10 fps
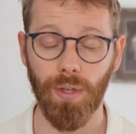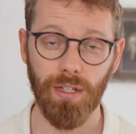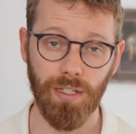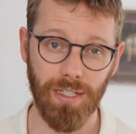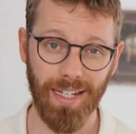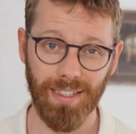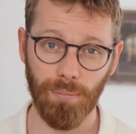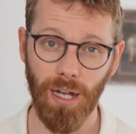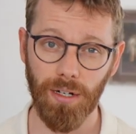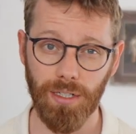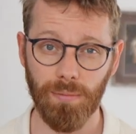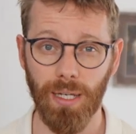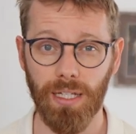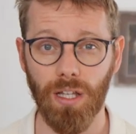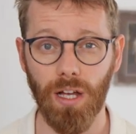This next part is
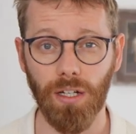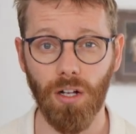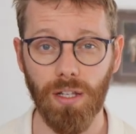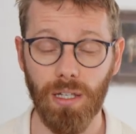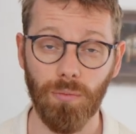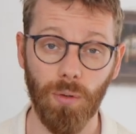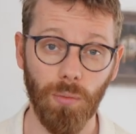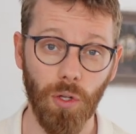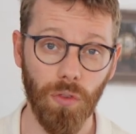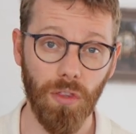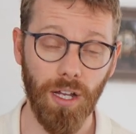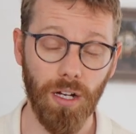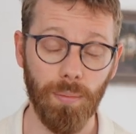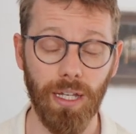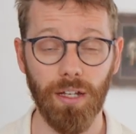based on a concept from learned
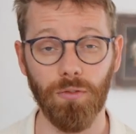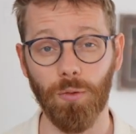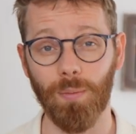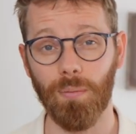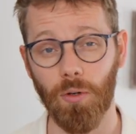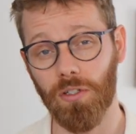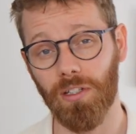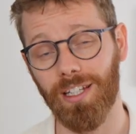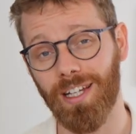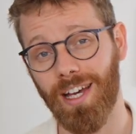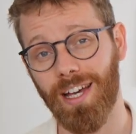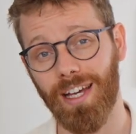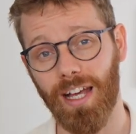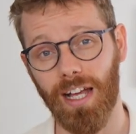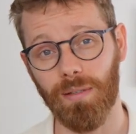therapy, and for me personally,
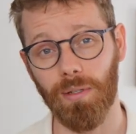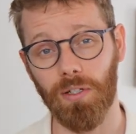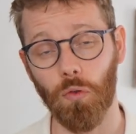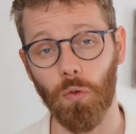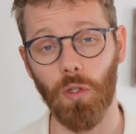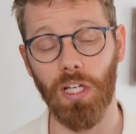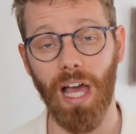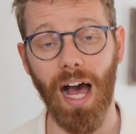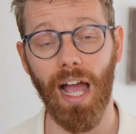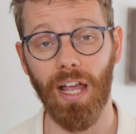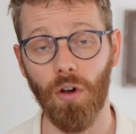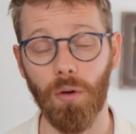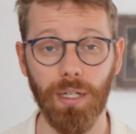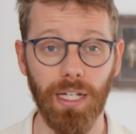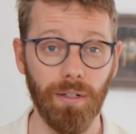it has been truly
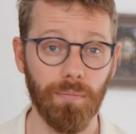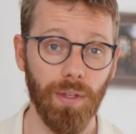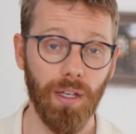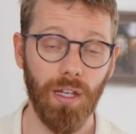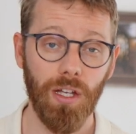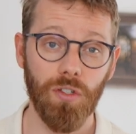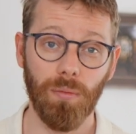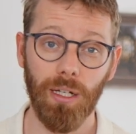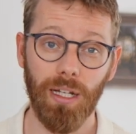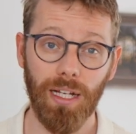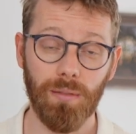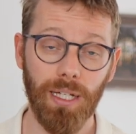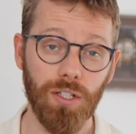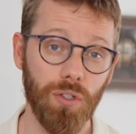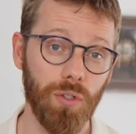eye-opening. So I'm going to
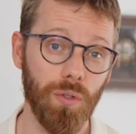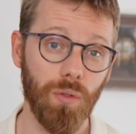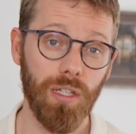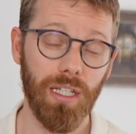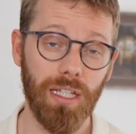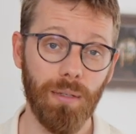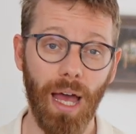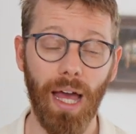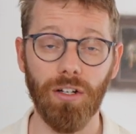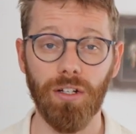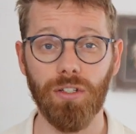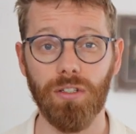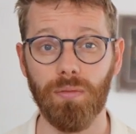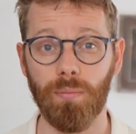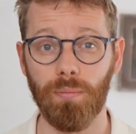explain to you the
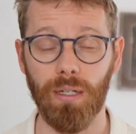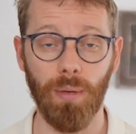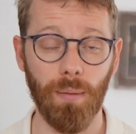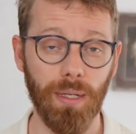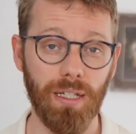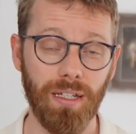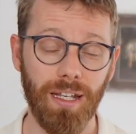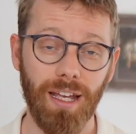patterns bit by bit,